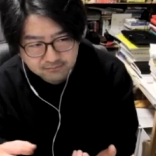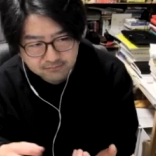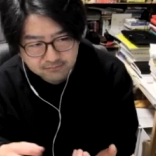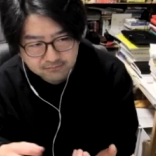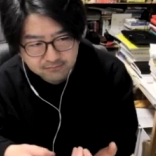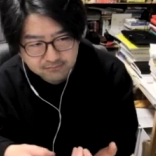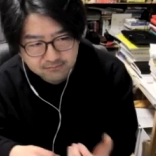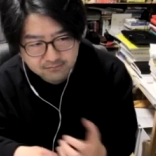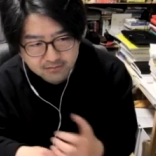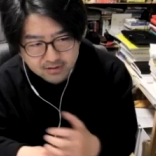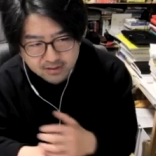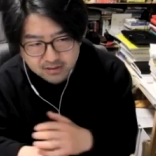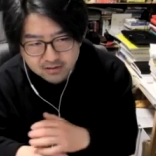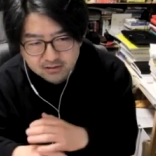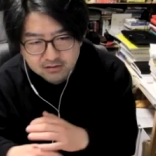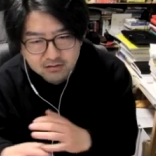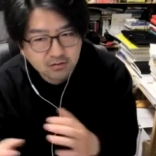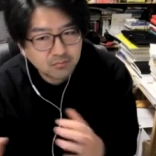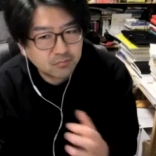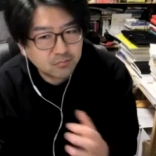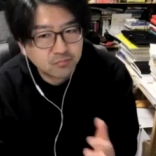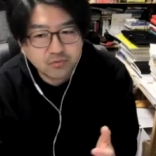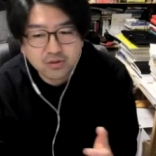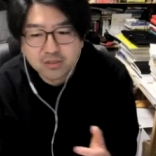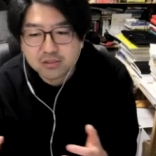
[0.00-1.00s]
find the
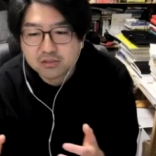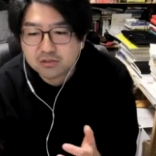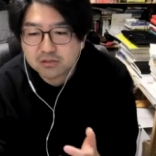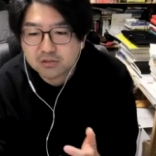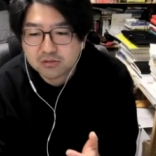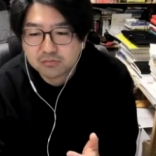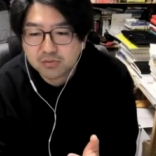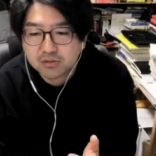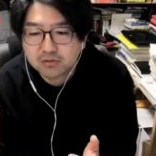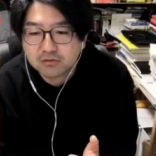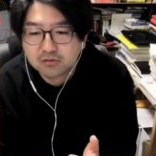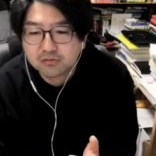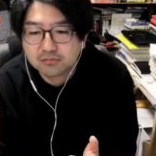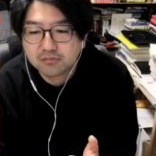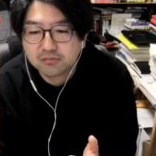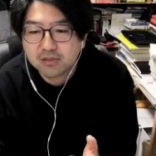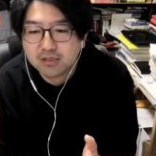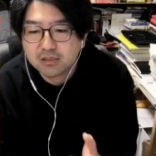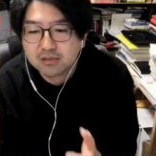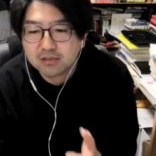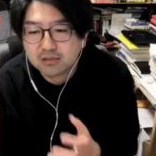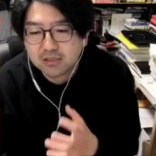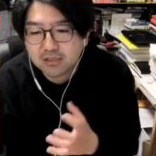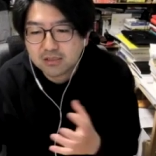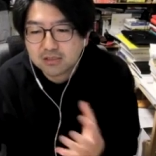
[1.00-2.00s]
bridge
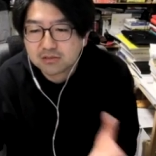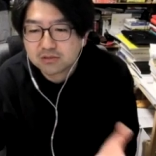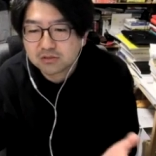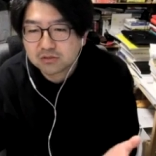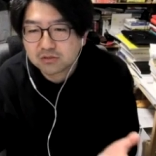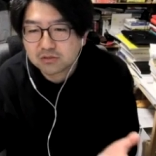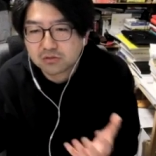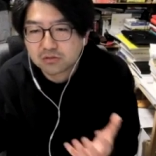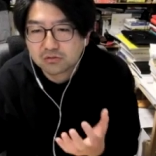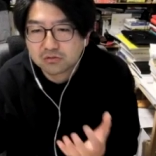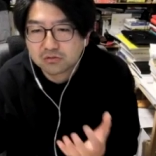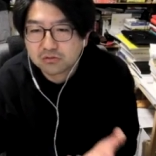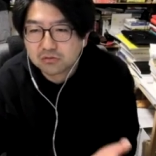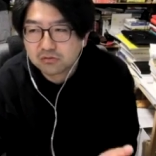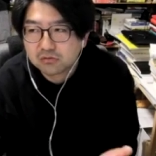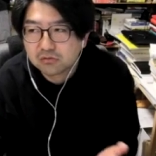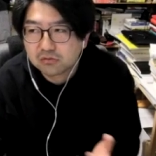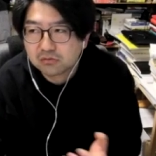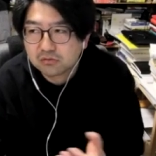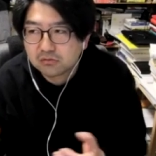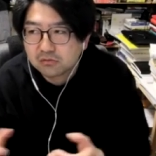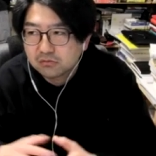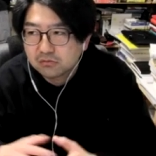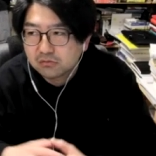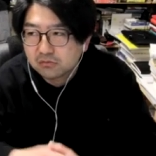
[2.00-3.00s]
between these
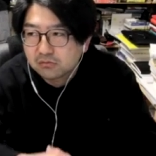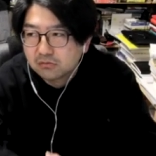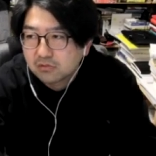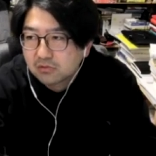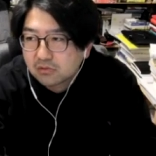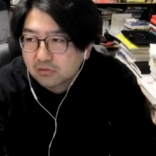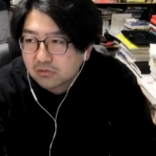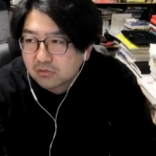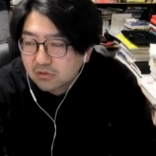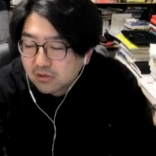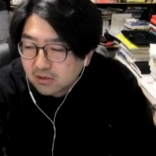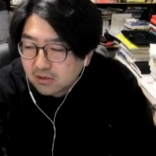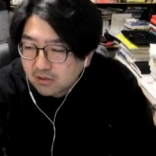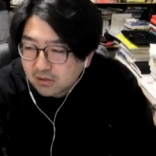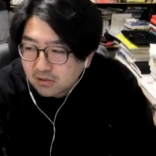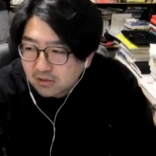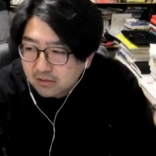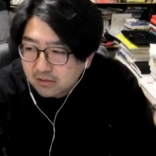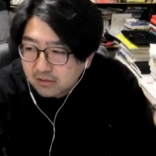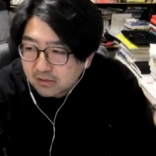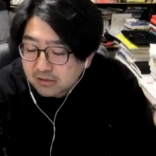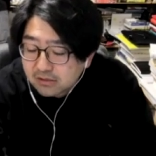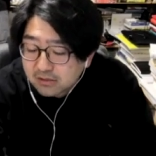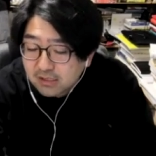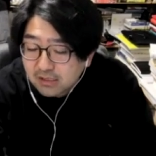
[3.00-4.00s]
two
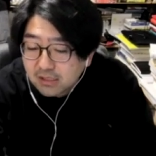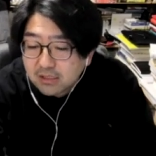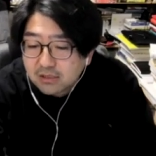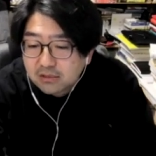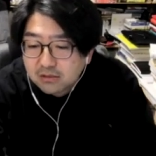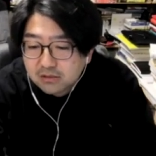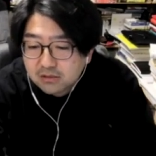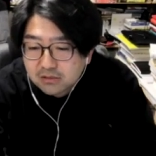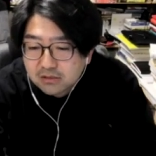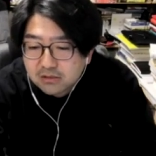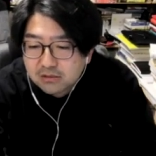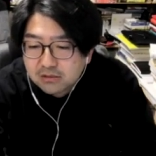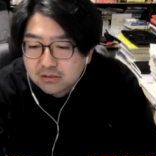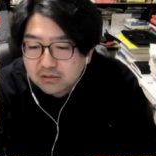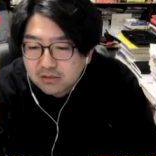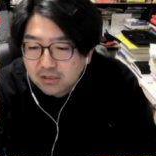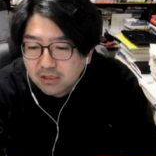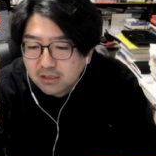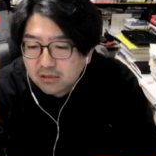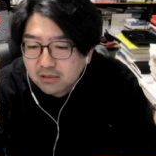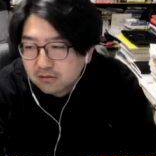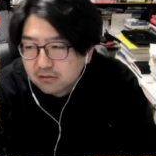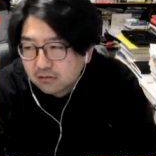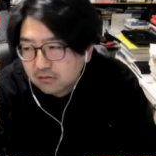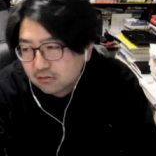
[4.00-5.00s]
things
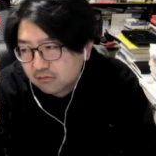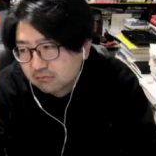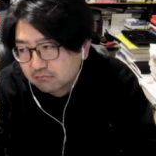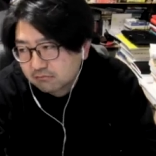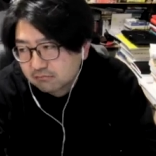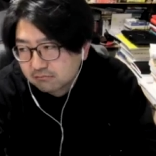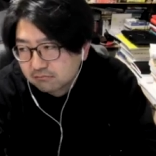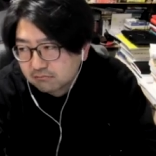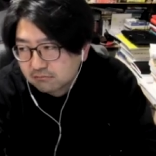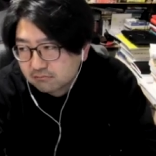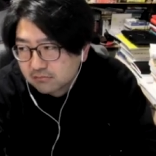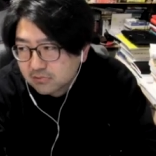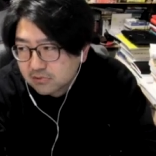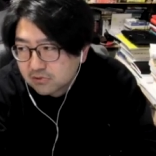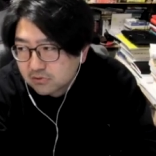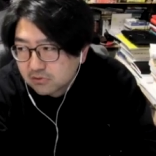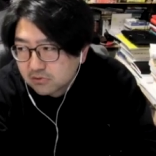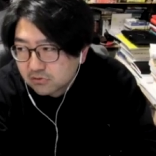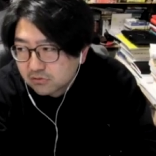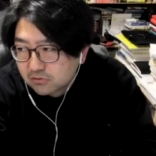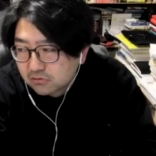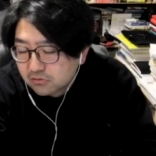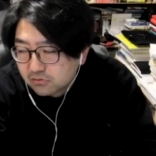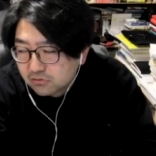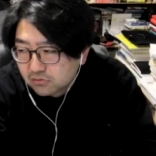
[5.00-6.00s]
in
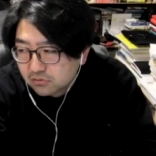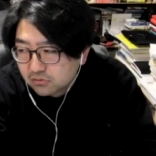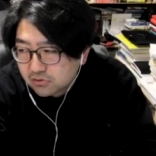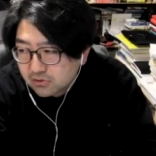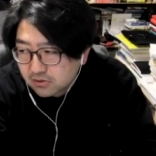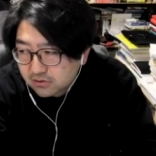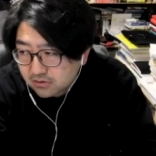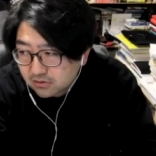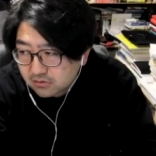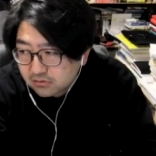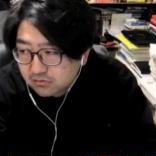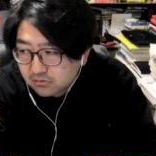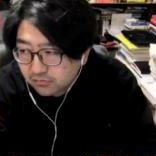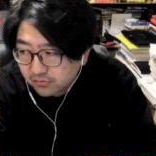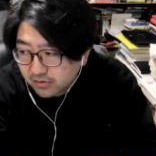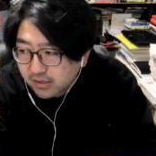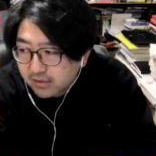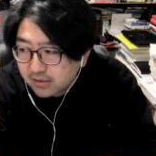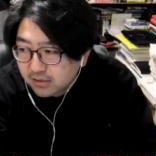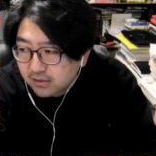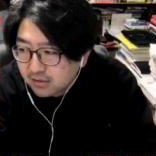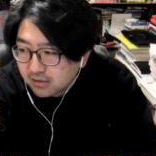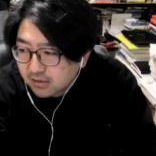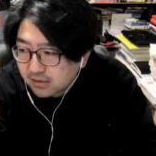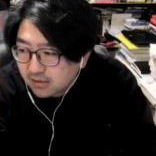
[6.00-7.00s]

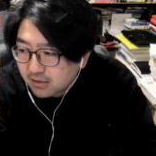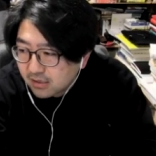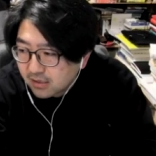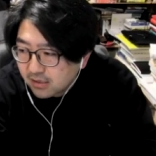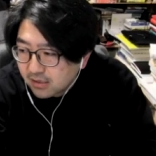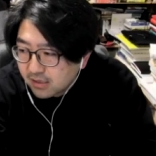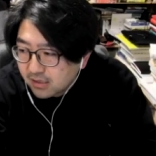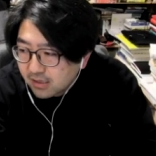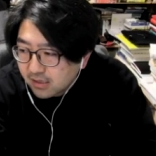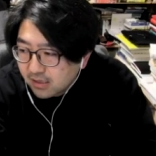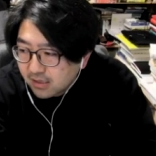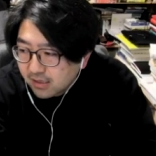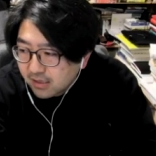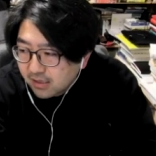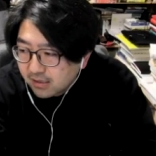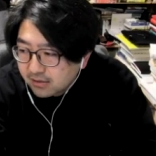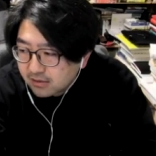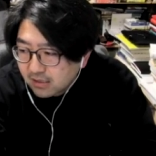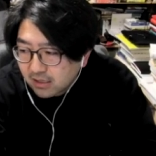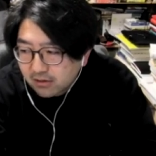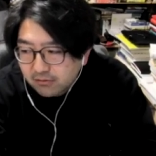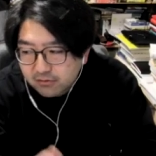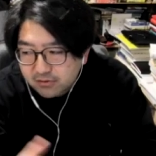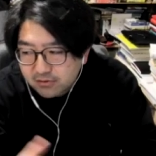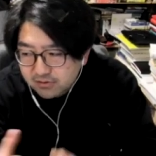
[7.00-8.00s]
2020. And
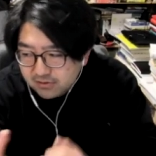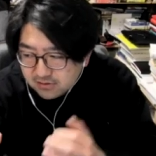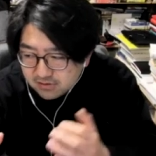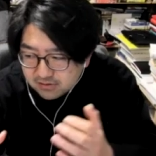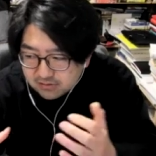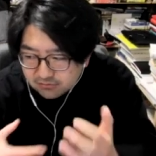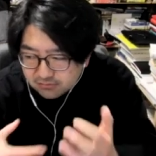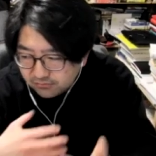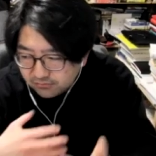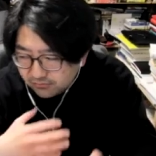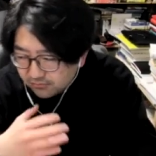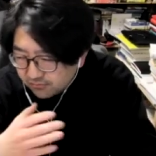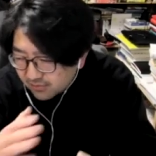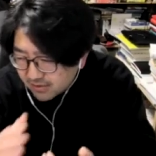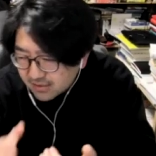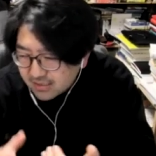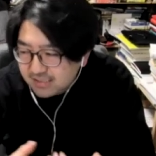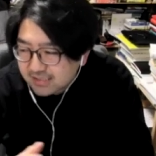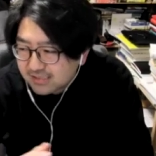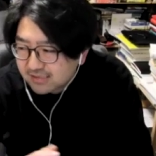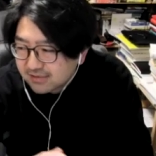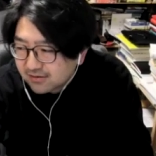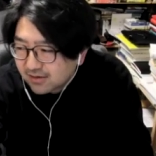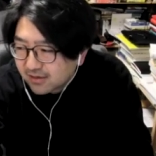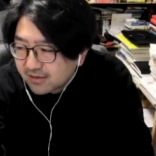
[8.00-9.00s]
I was really
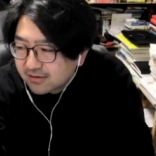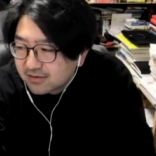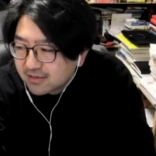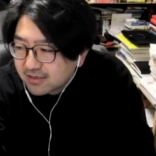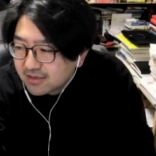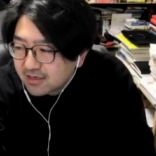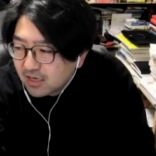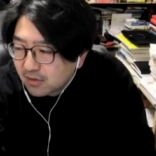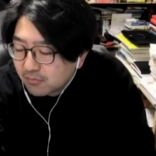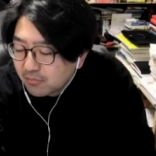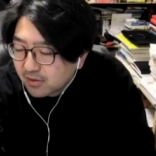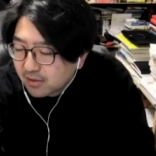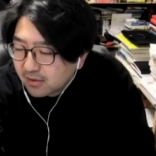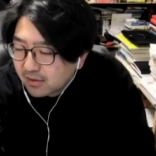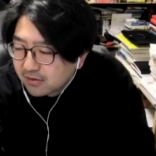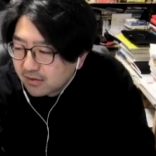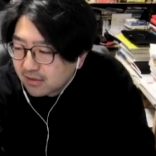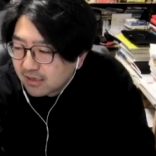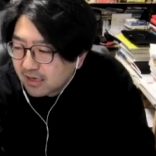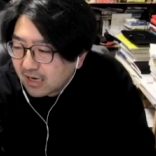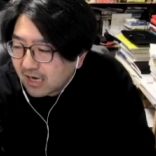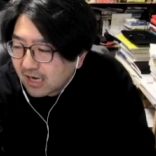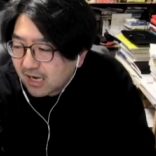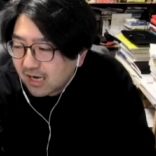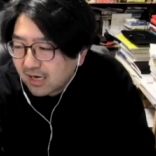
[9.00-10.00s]
struggling about like
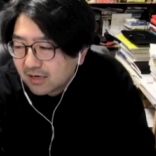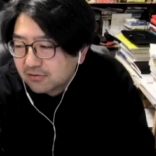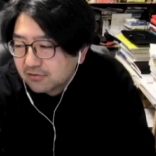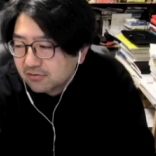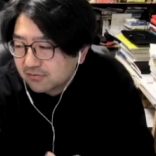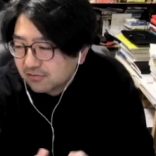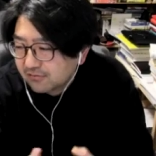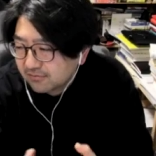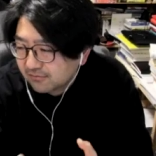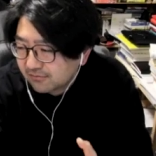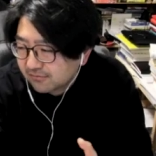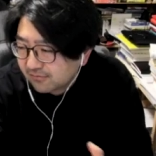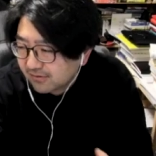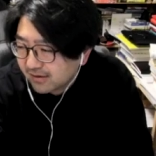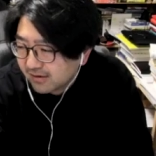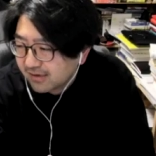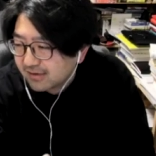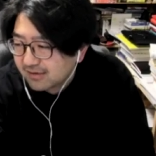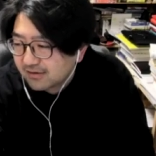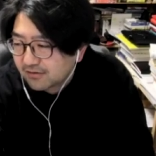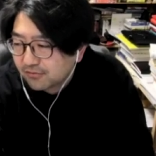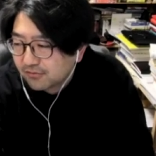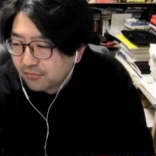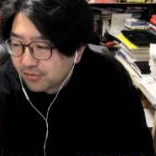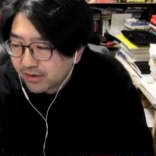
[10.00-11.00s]
how to
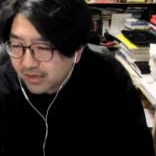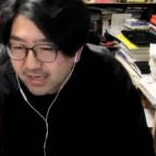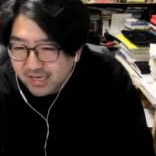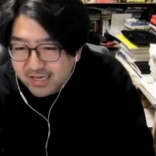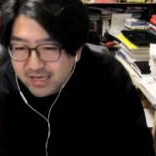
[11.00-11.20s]
find a way.